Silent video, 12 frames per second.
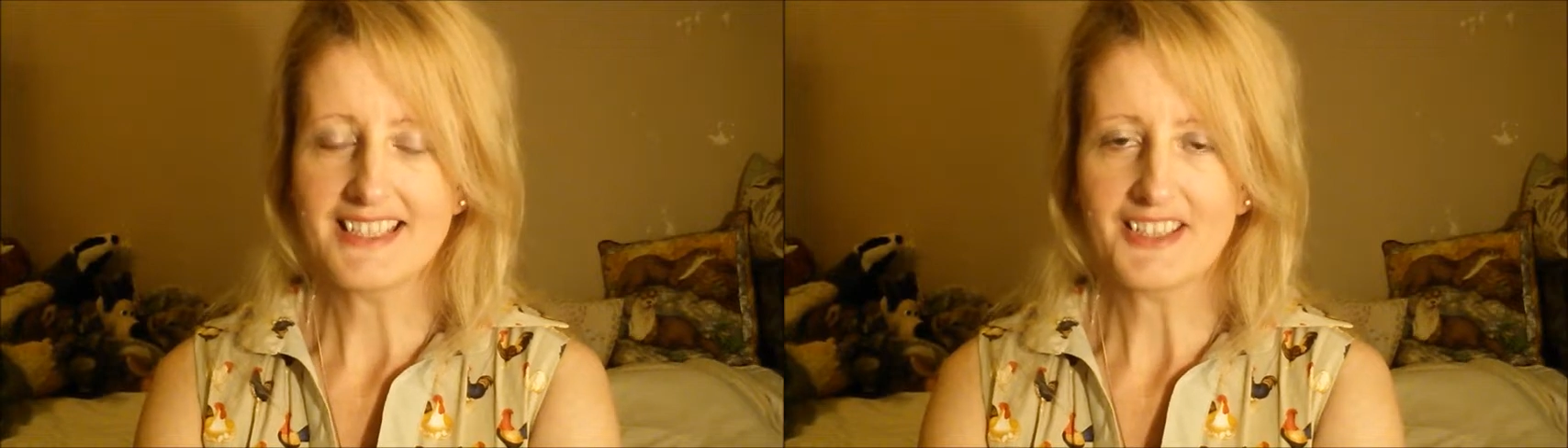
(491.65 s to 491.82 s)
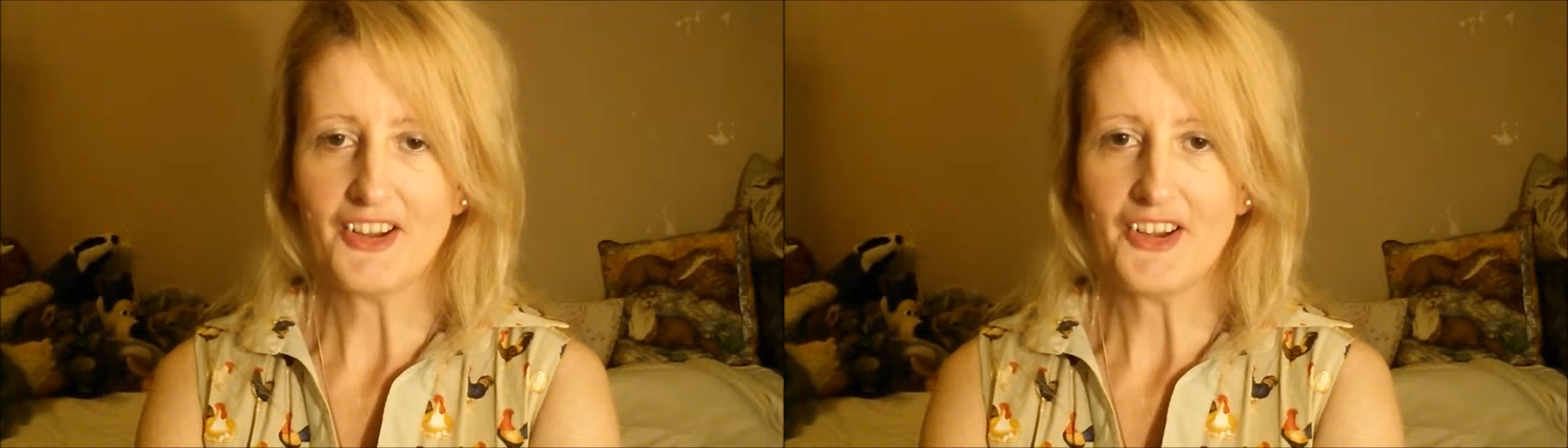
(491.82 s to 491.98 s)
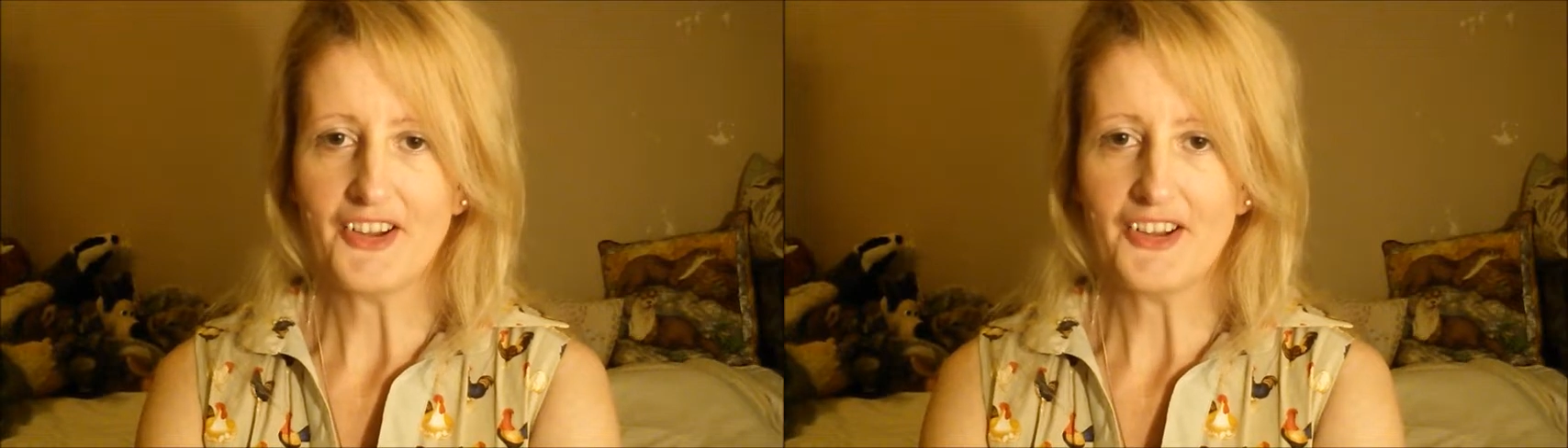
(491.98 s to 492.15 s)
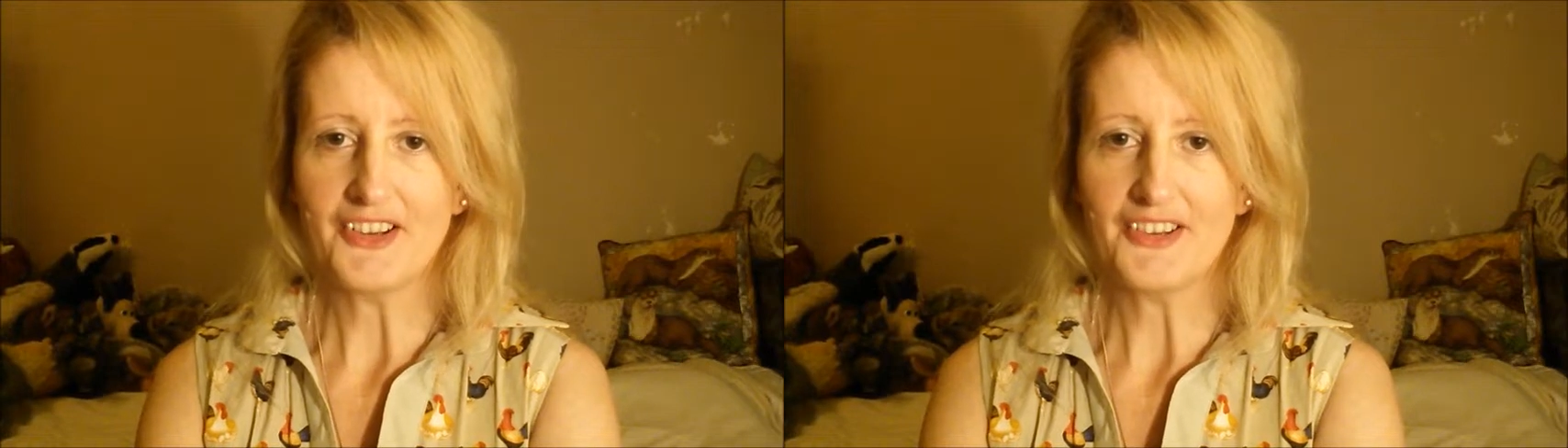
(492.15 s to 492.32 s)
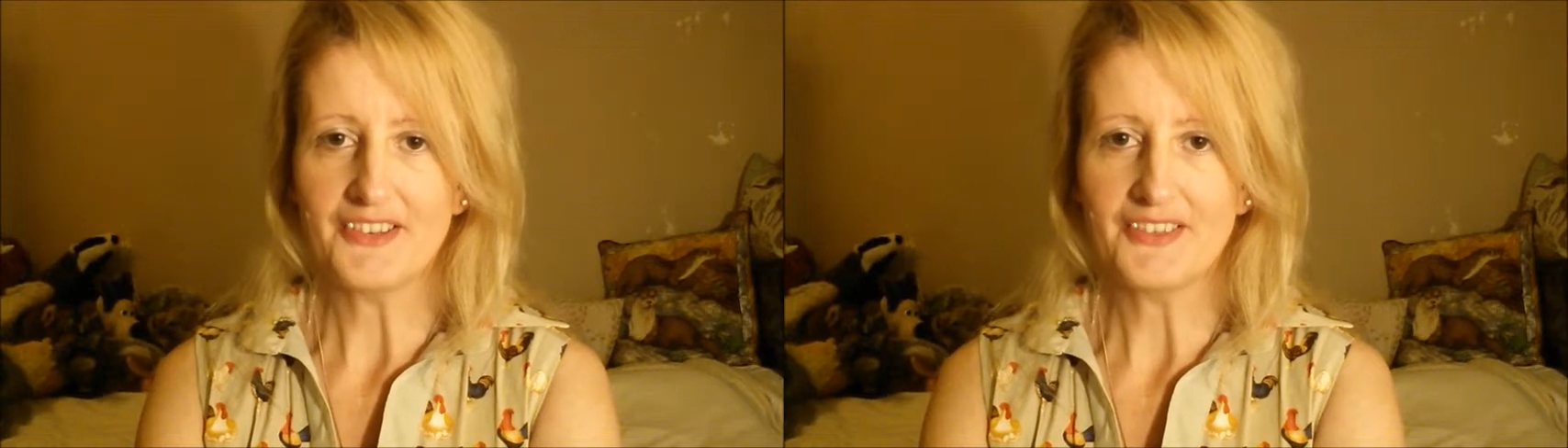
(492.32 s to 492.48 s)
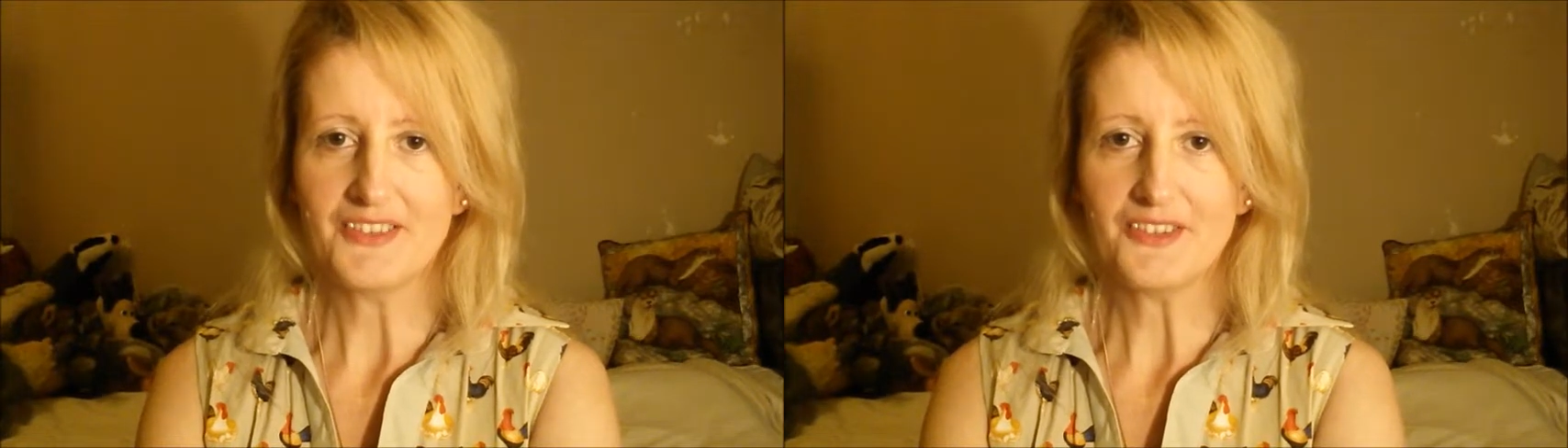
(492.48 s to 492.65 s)
So,
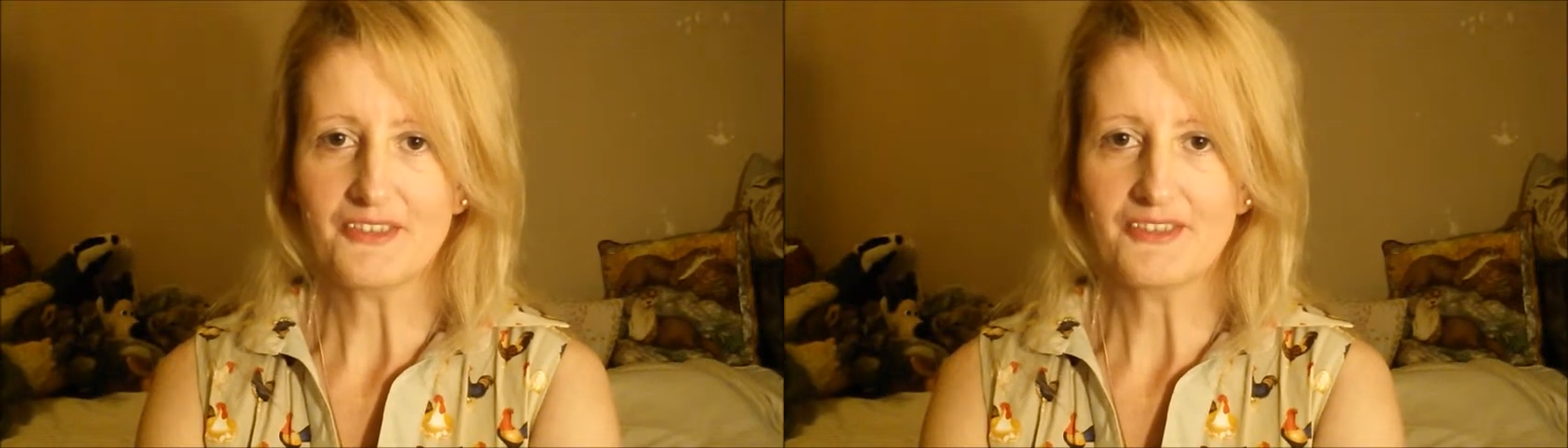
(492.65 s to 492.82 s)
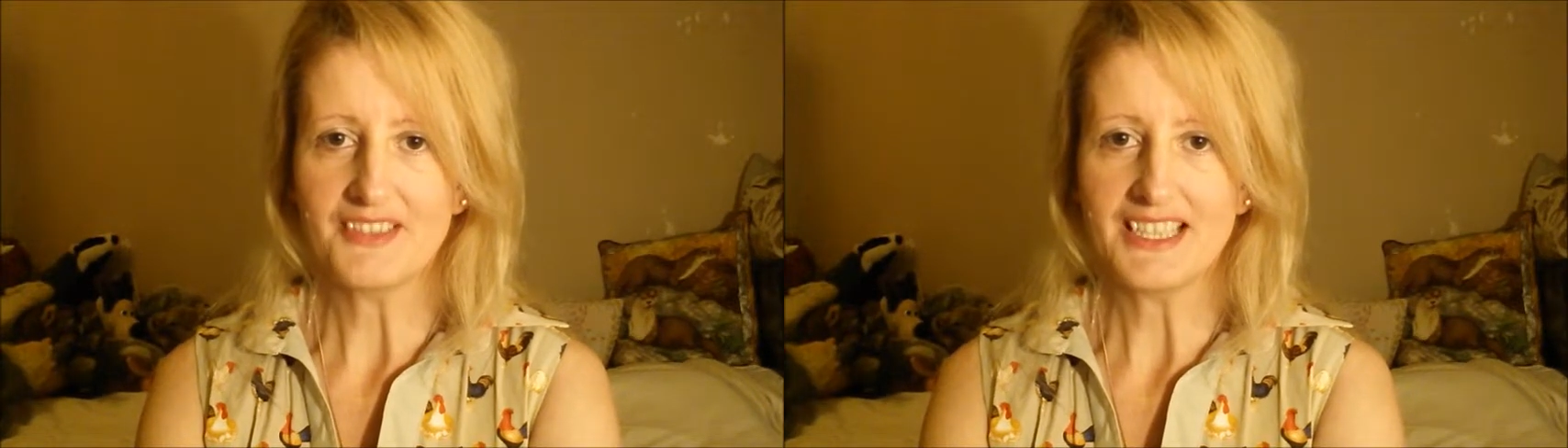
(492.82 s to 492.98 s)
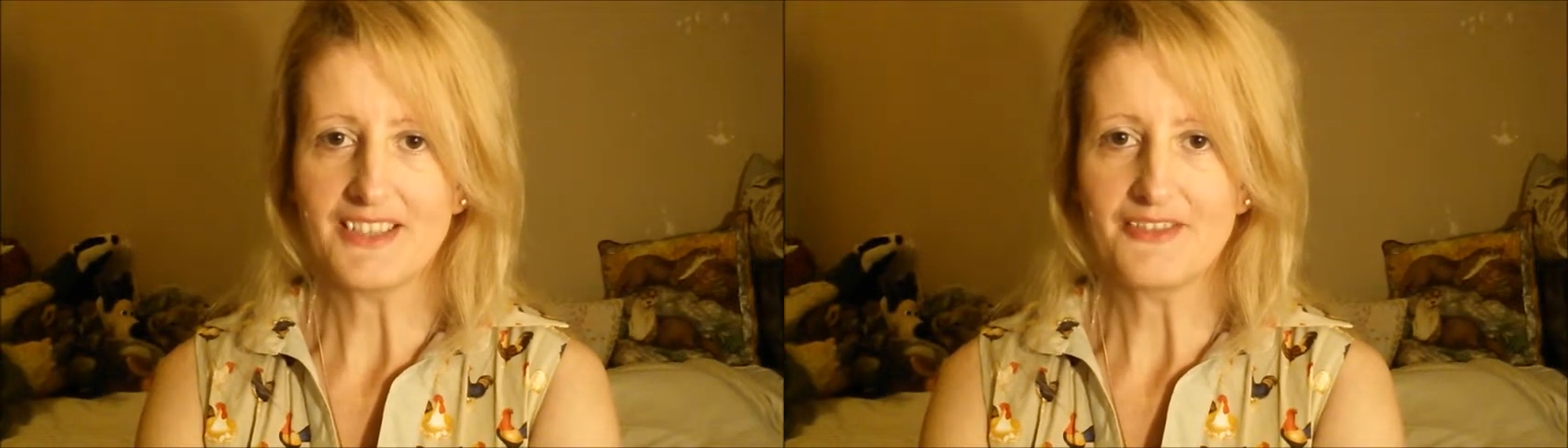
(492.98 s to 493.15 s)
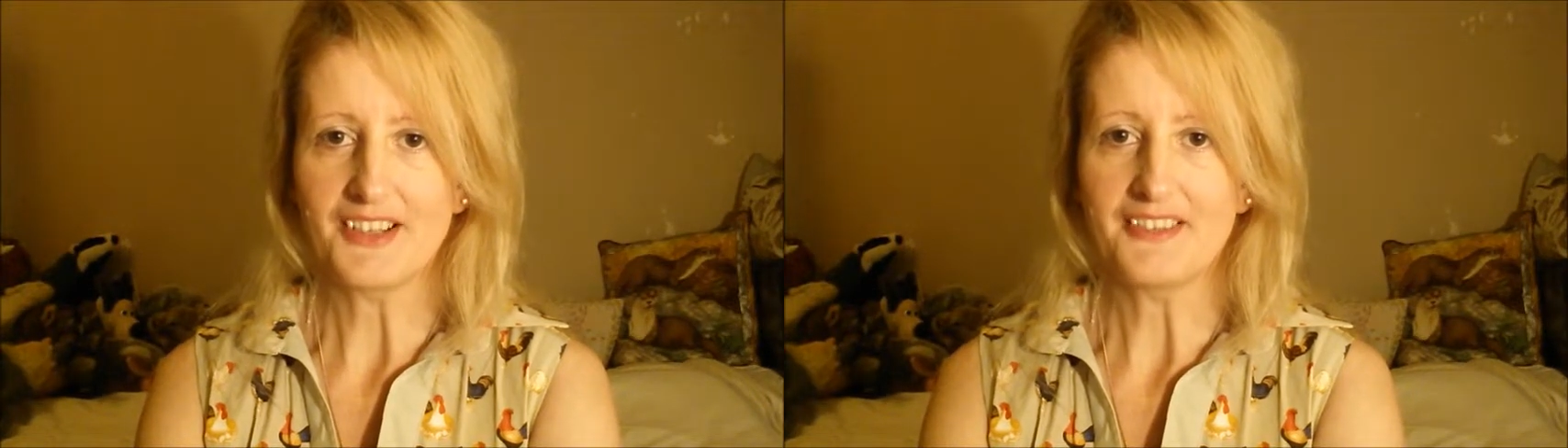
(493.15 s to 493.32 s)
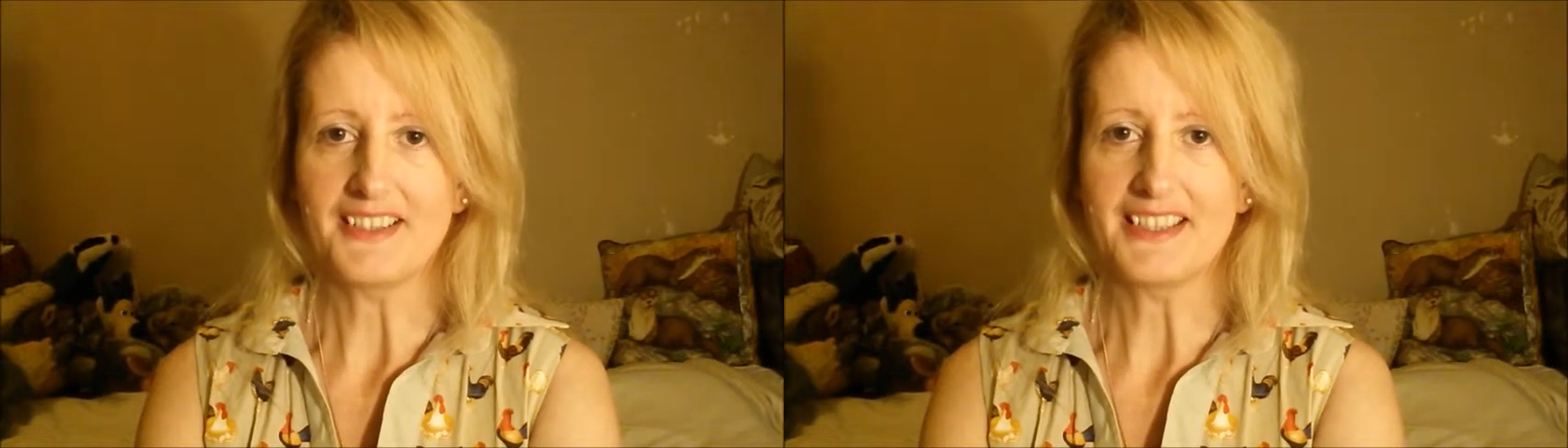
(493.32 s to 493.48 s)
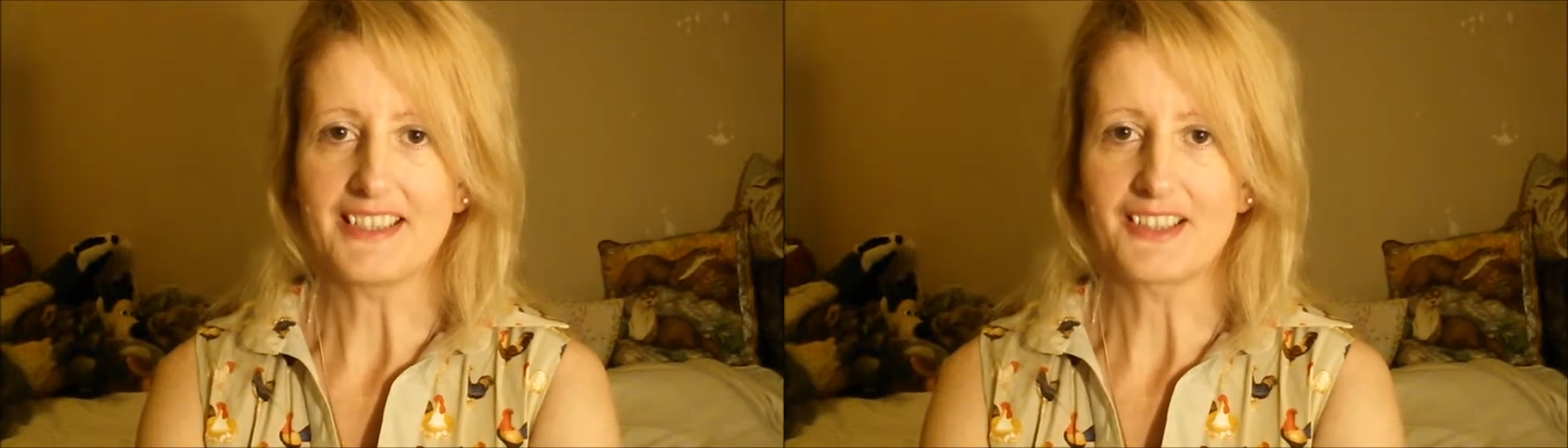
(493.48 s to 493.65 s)
not really very